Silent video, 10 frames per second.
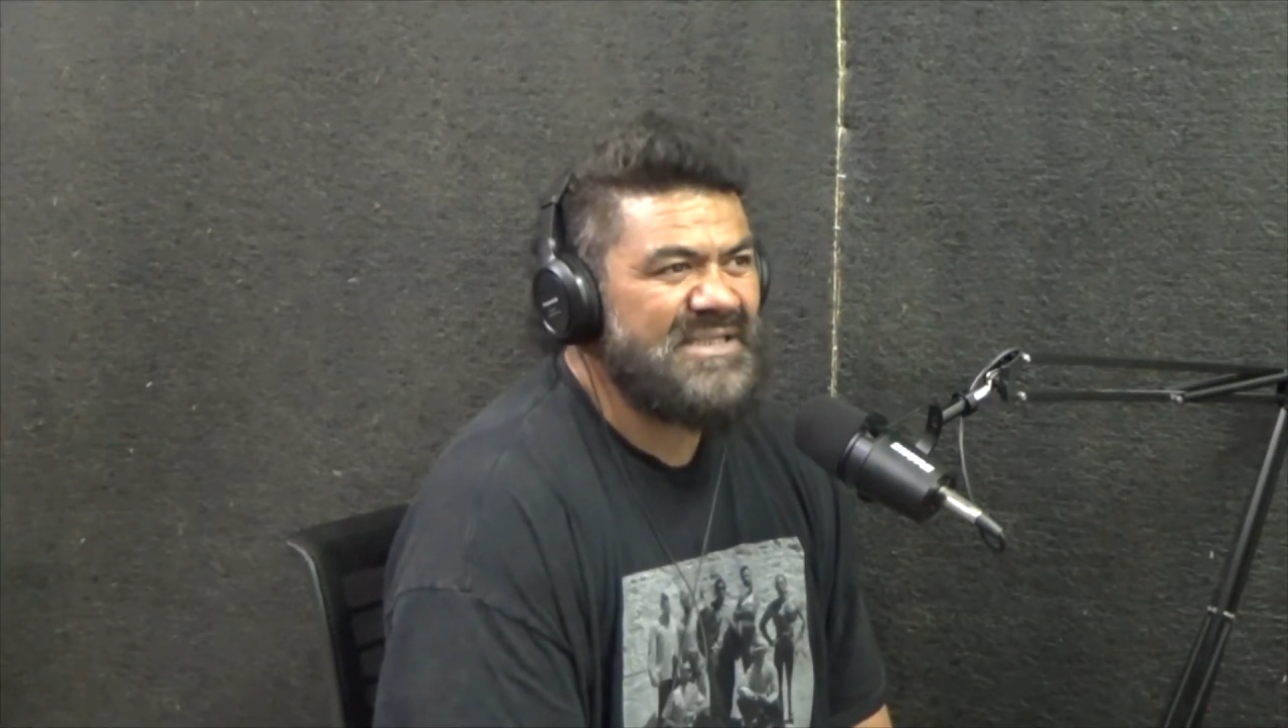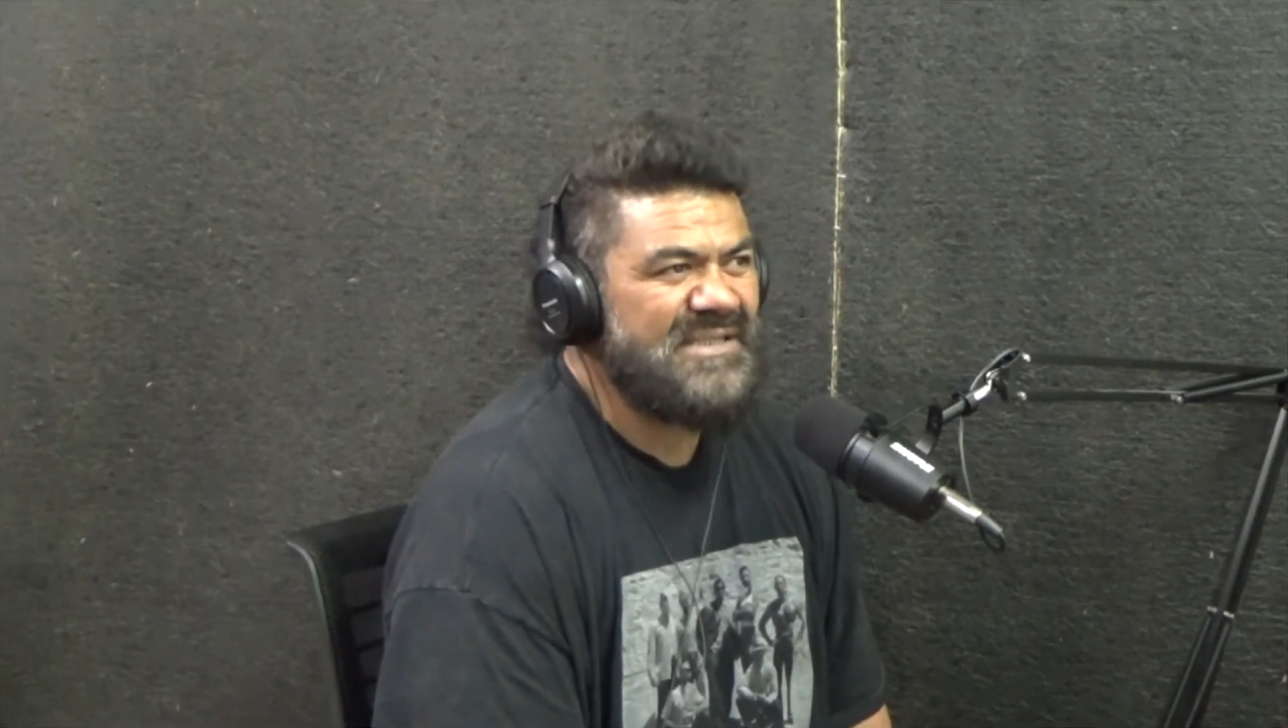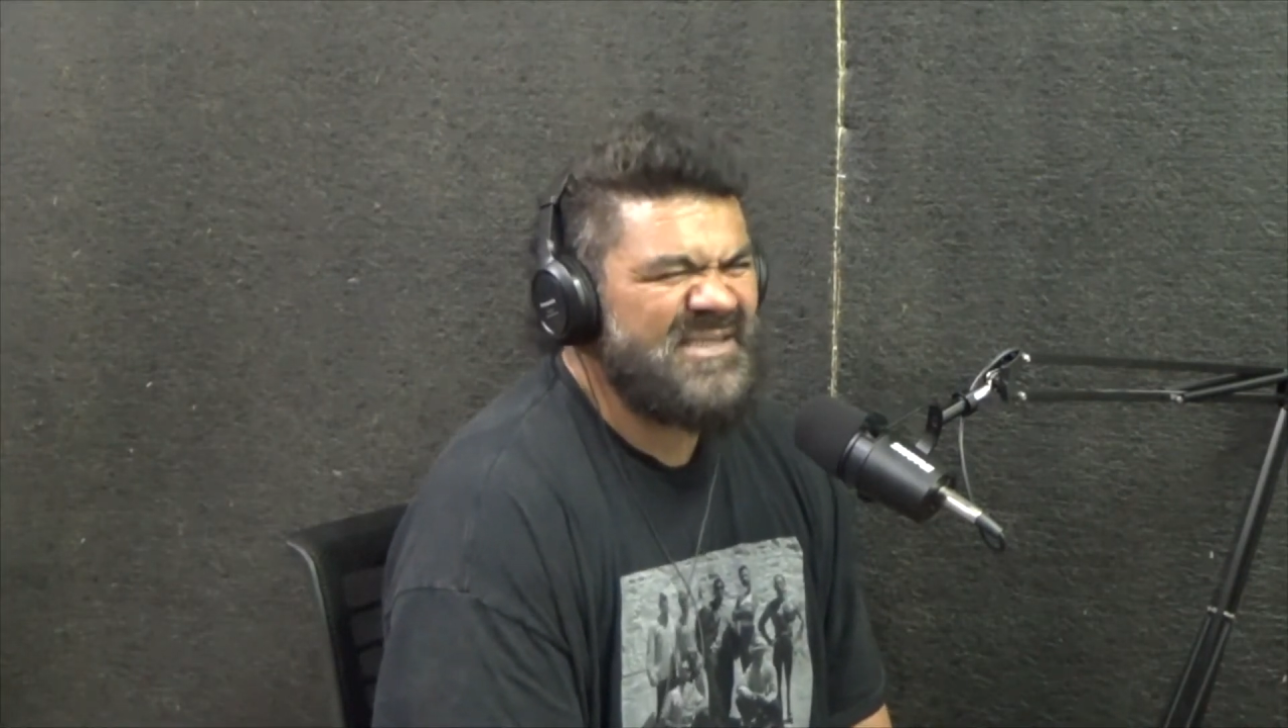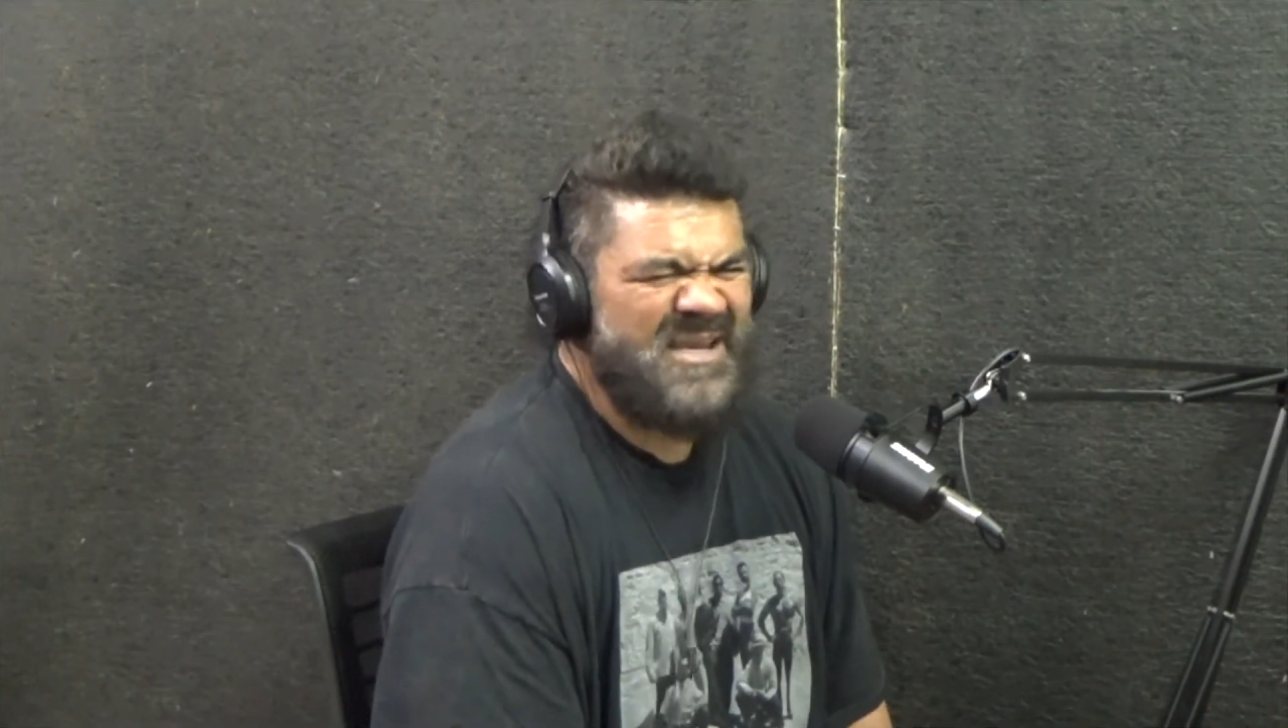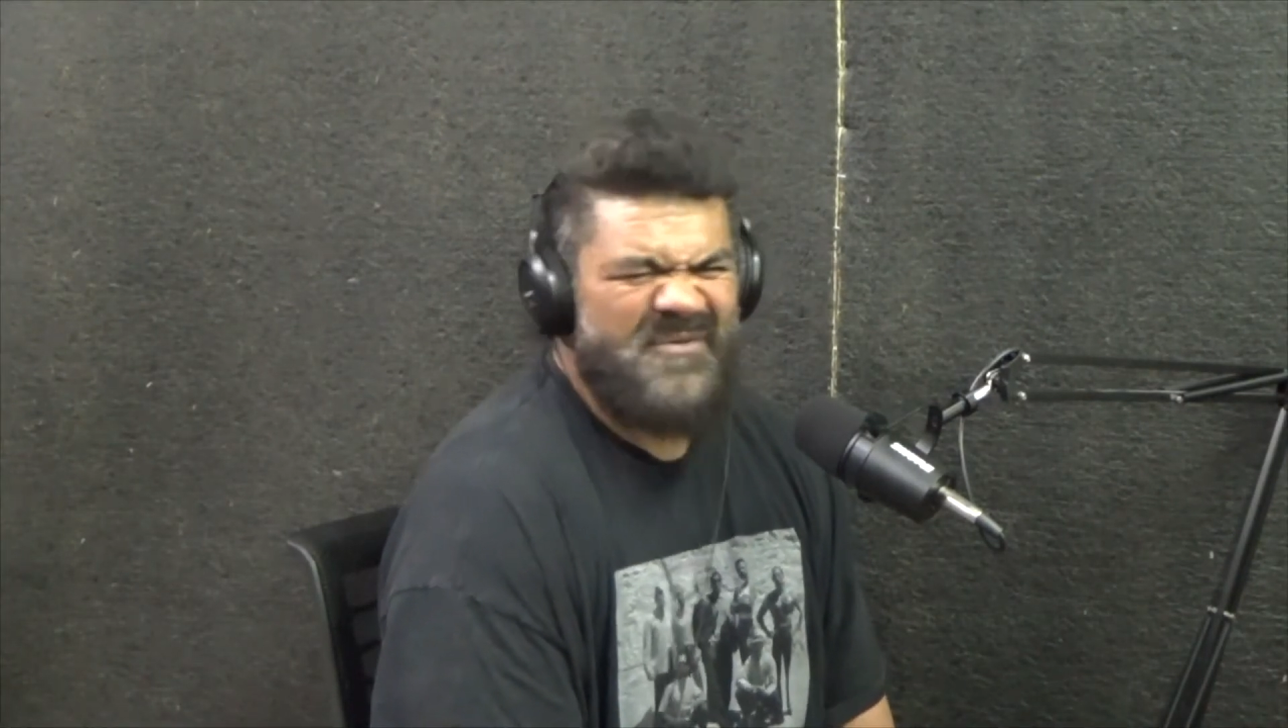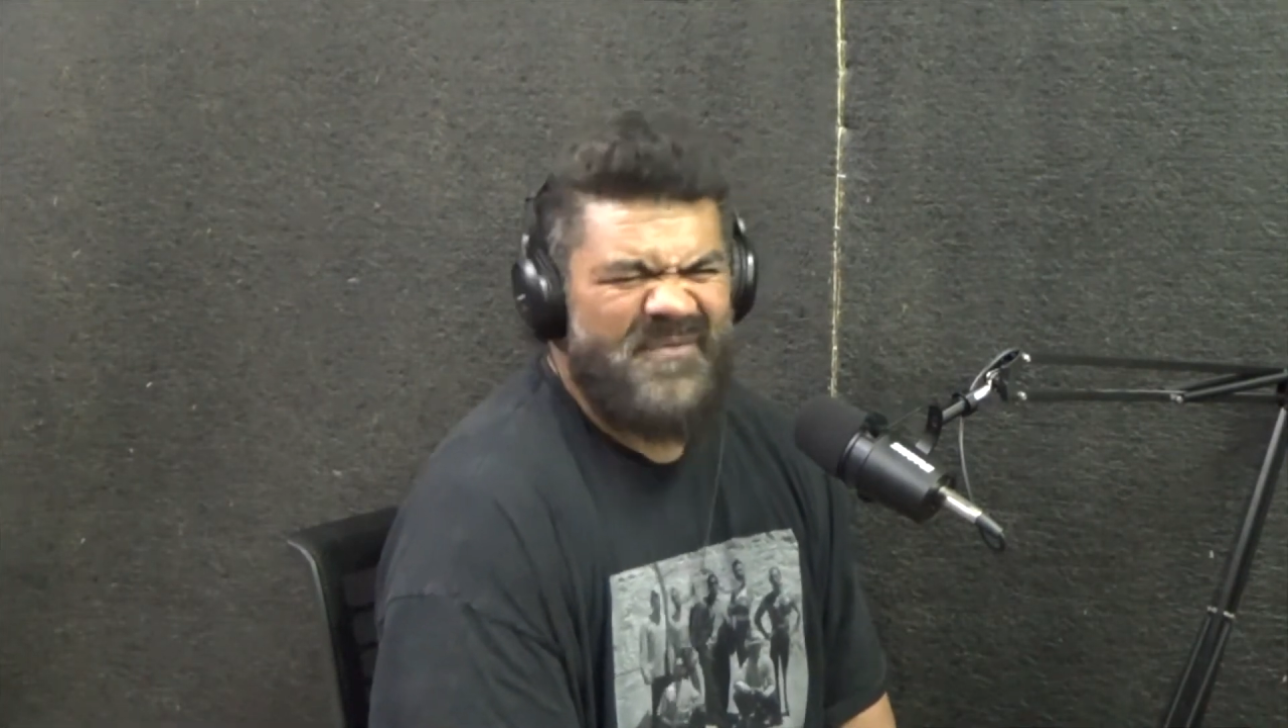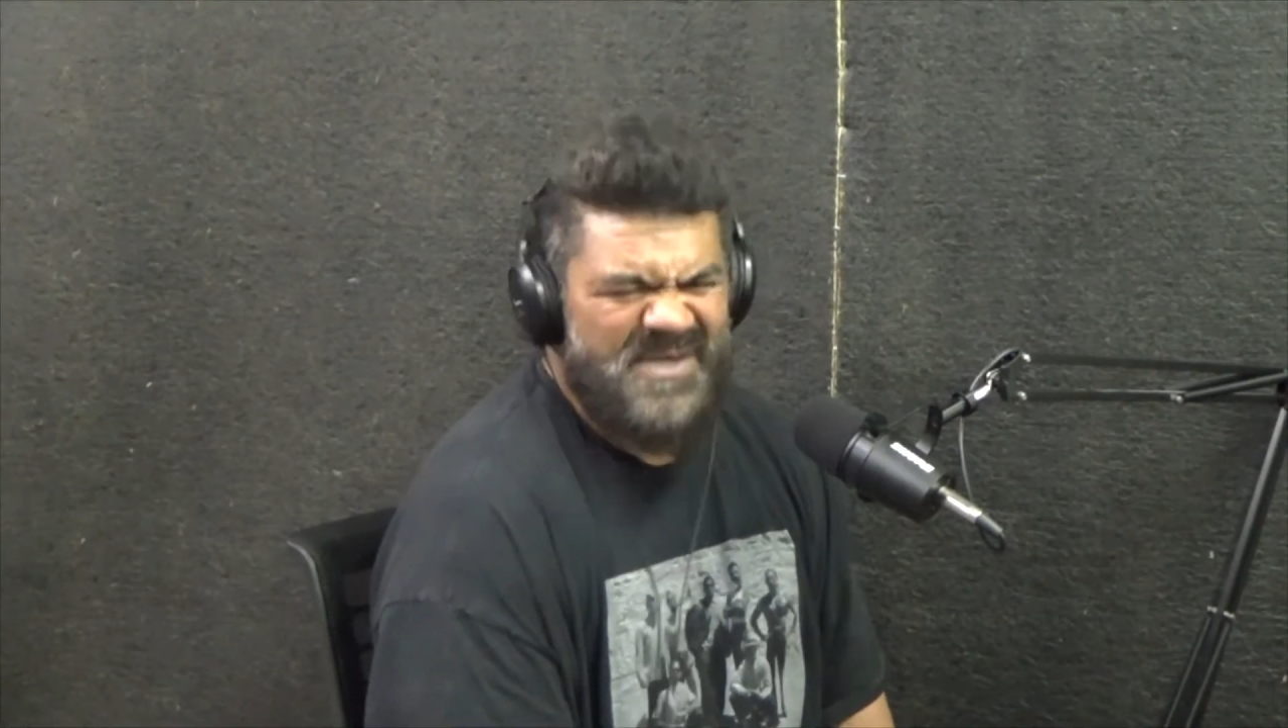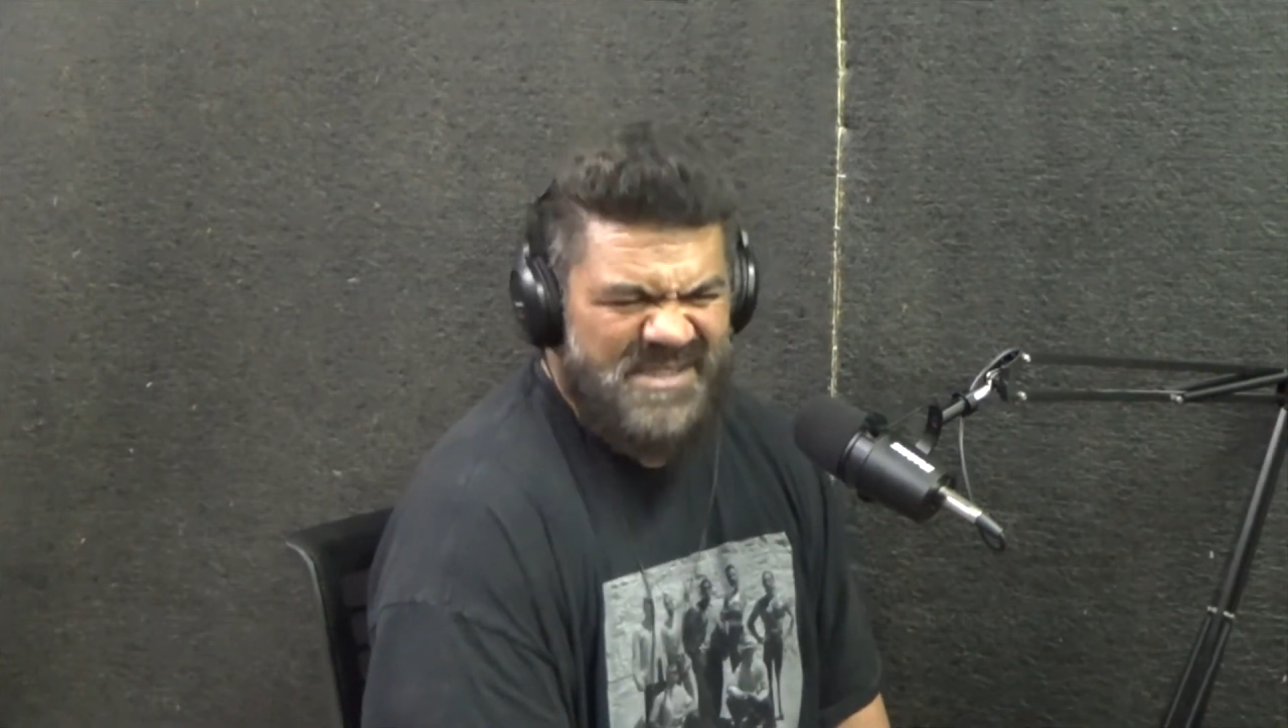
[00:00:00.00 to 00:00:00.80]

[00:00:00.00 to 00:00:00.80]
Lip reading: the sacrifices